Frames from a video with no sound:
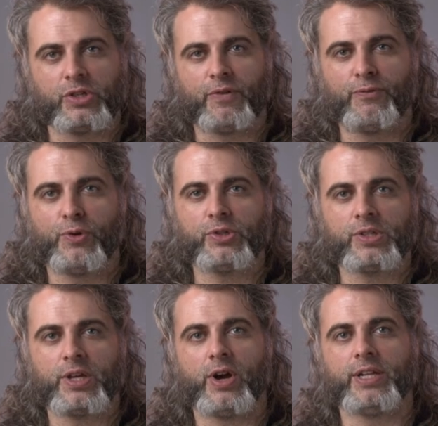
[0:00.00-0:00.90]
So the
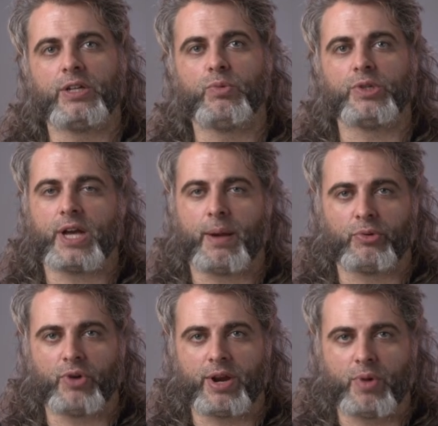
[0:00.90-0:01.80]
first thing I did was
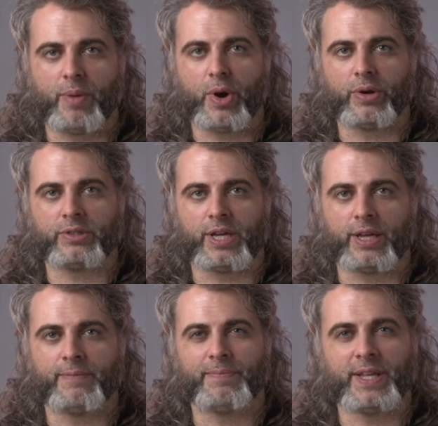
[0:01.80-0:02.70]
upgrade my monitor.